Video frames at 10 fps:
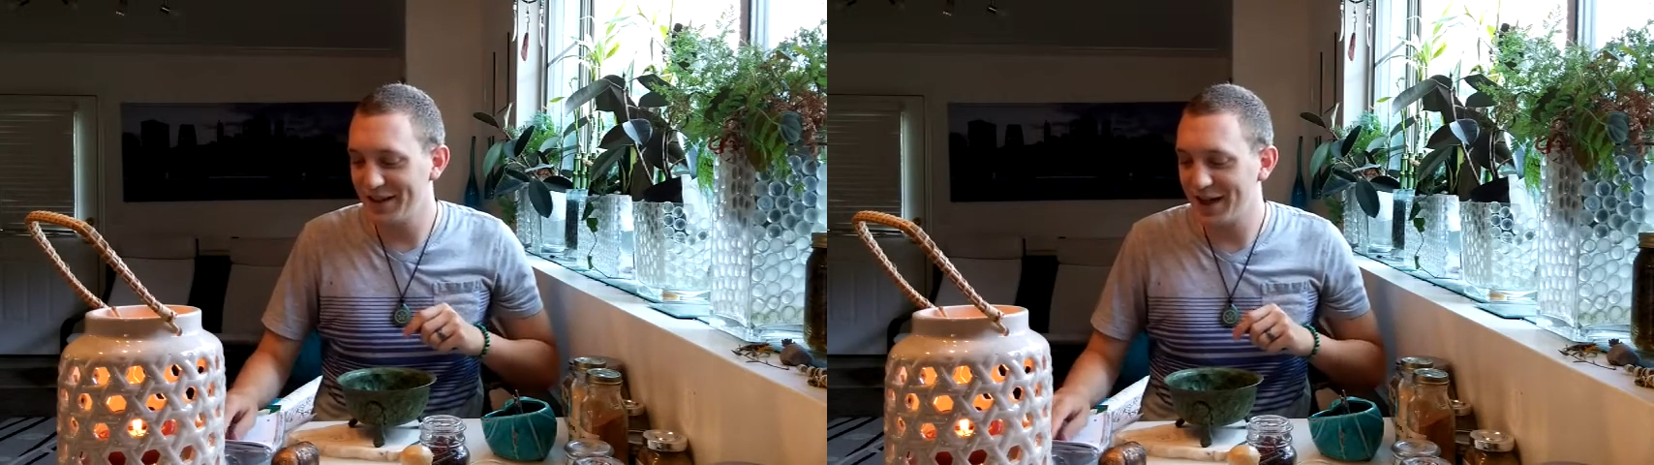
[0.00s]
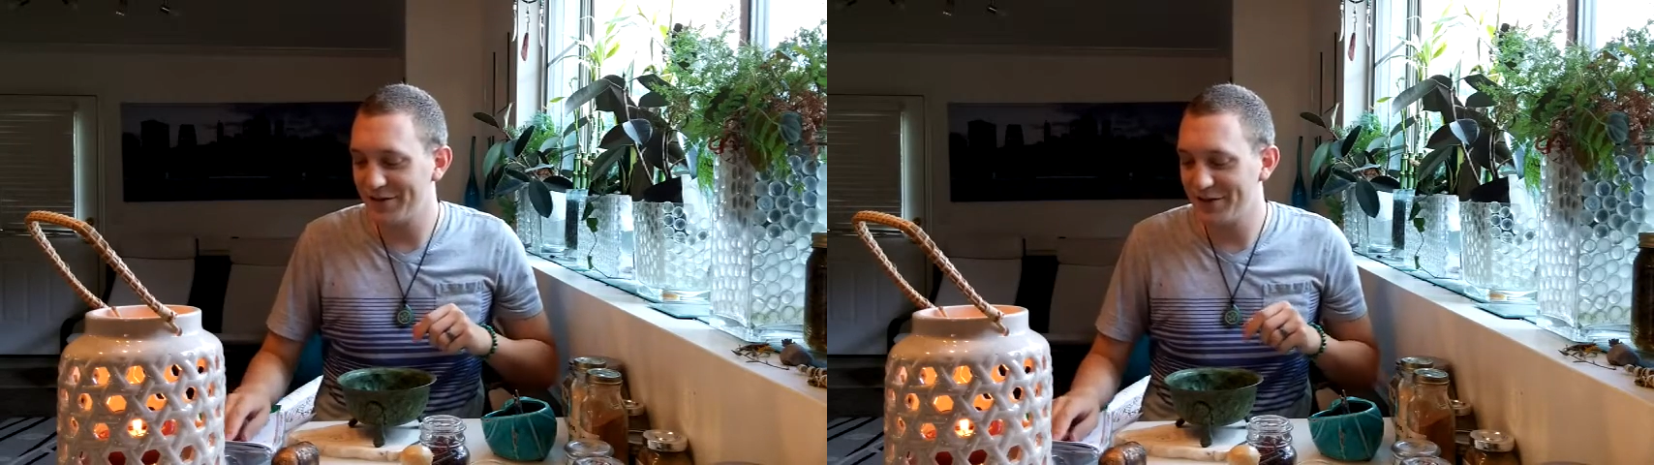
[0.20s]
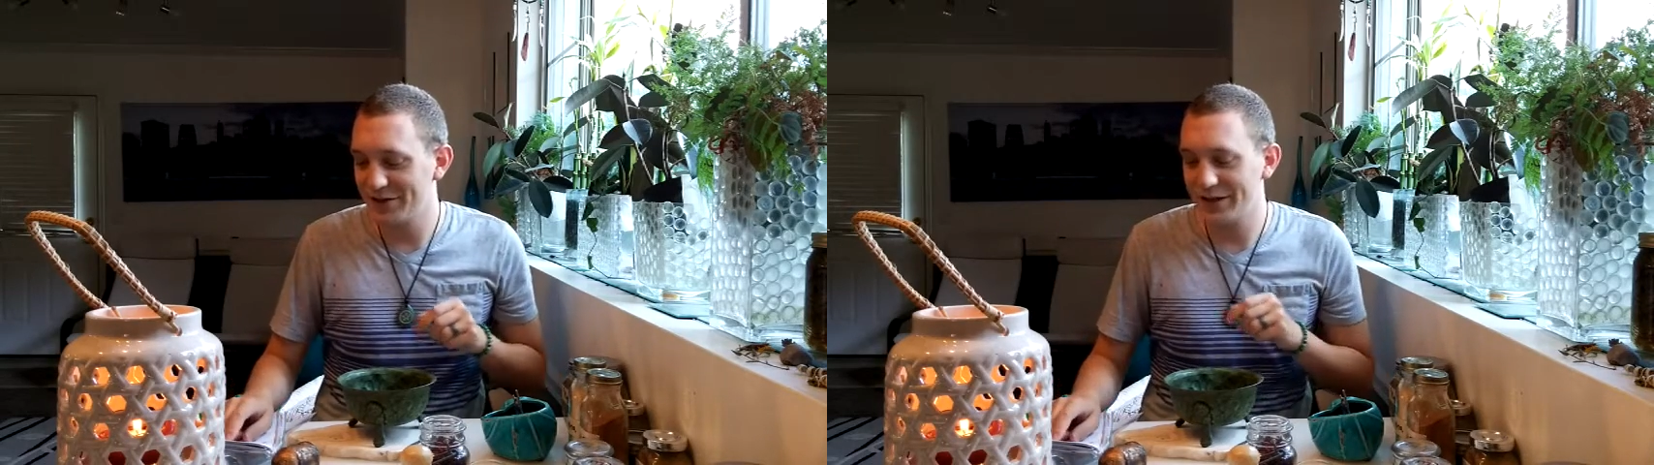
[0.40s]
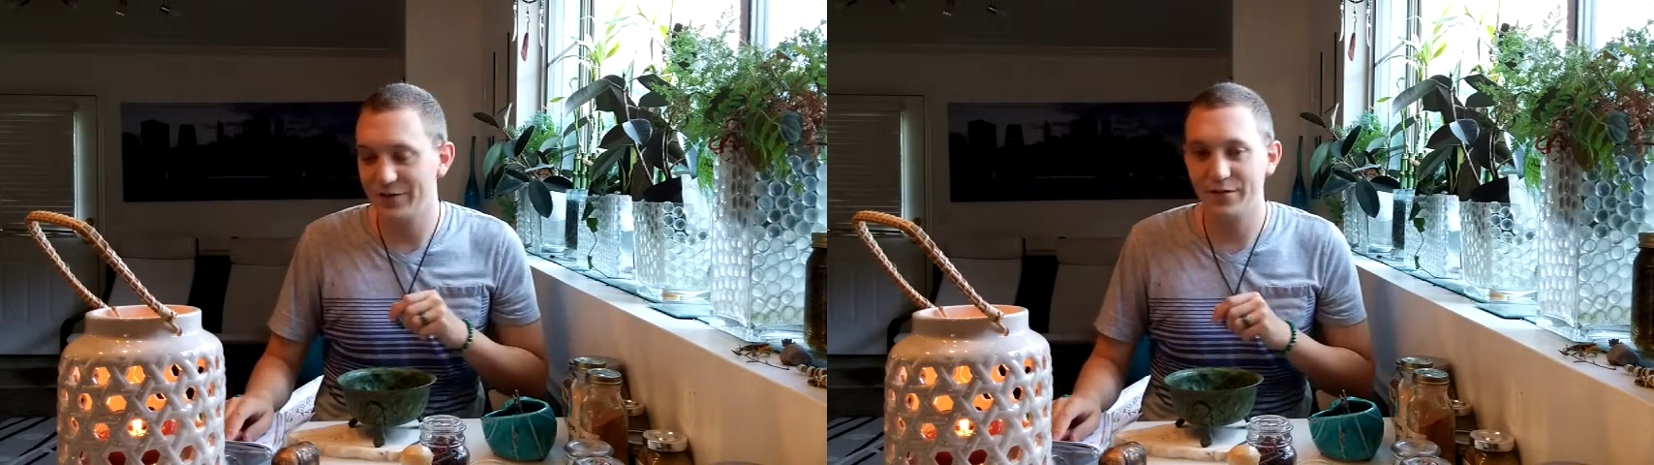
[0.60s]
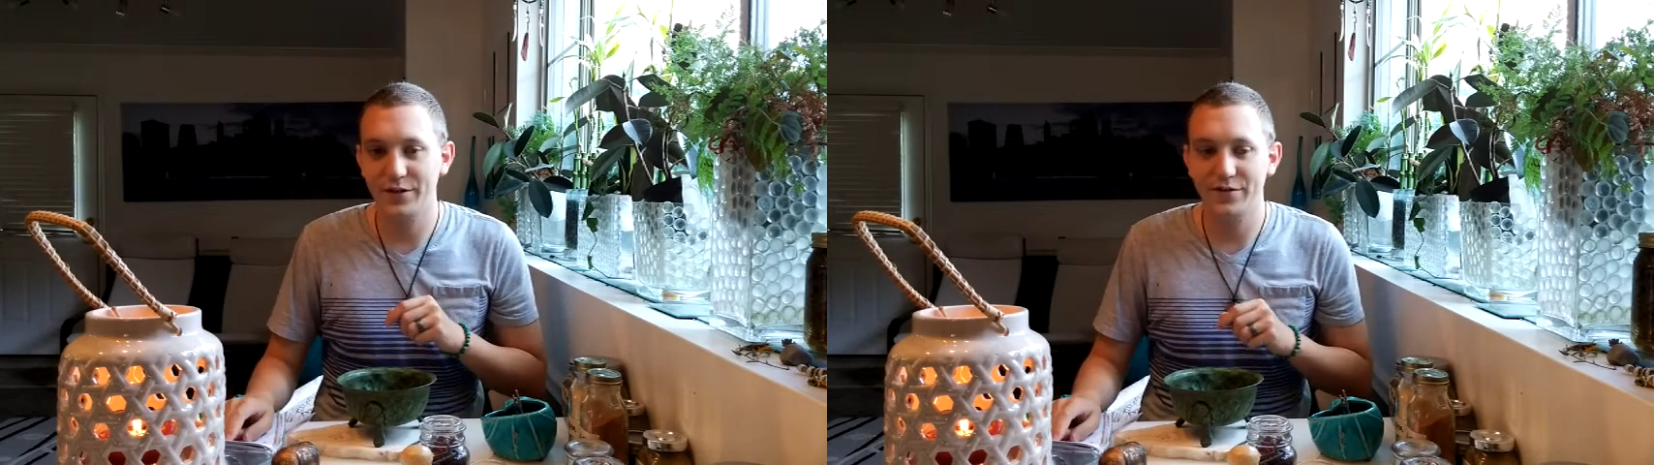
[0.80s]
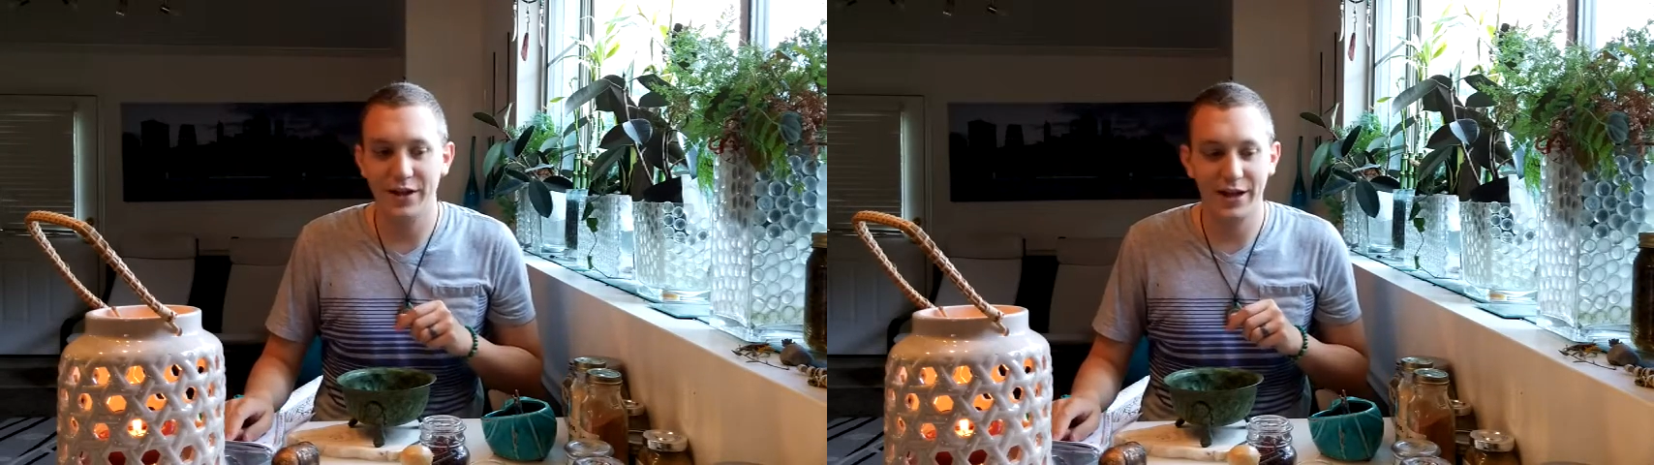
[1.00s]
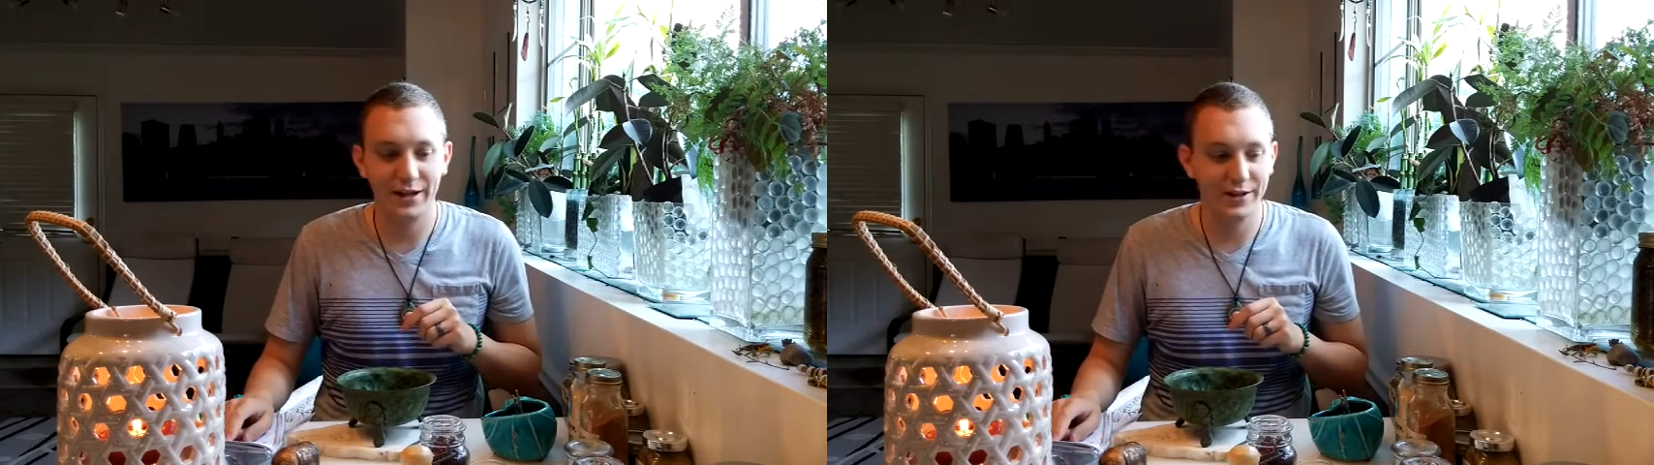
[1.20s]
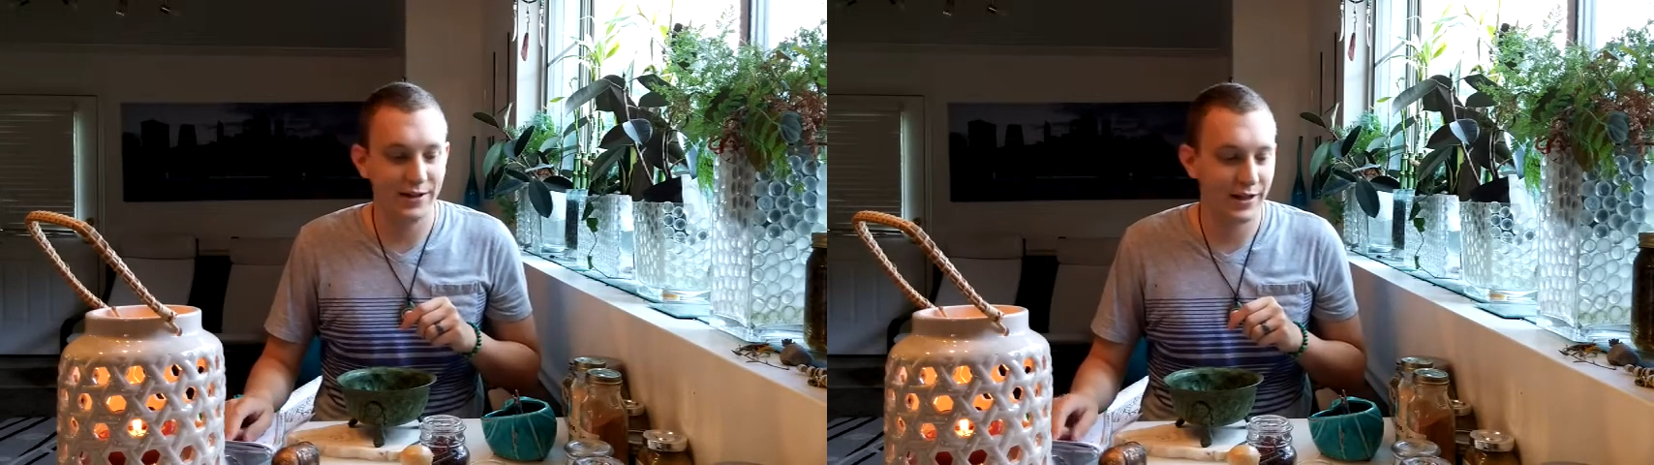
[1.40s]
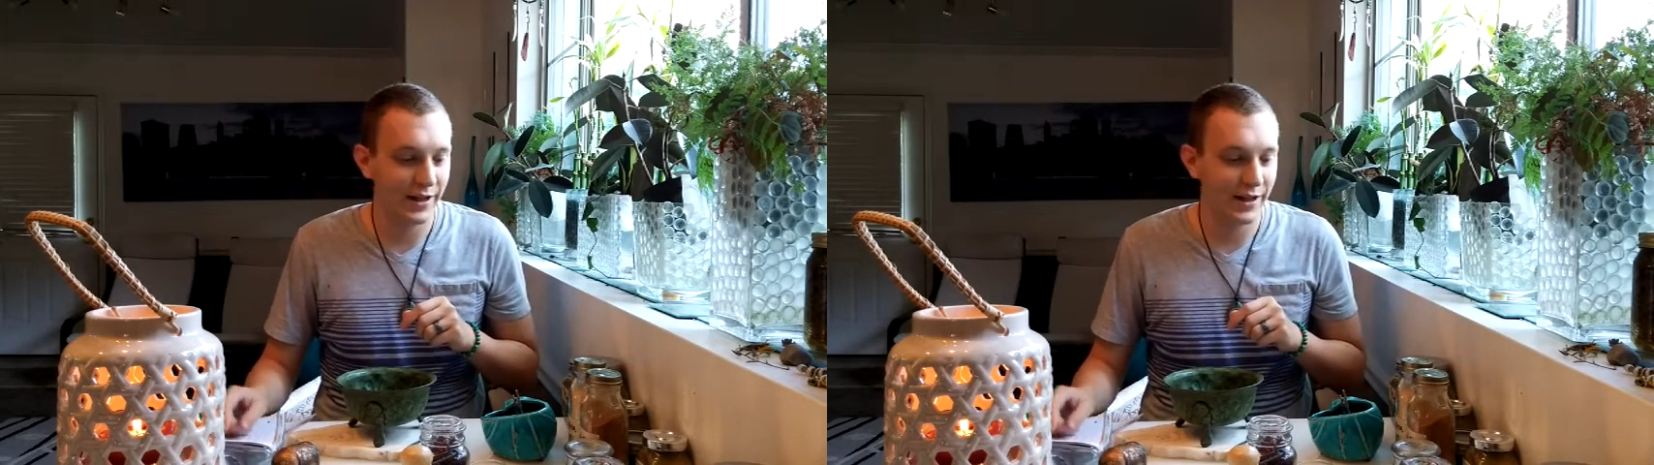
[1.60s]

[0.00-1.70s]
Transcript: lavender, and vervain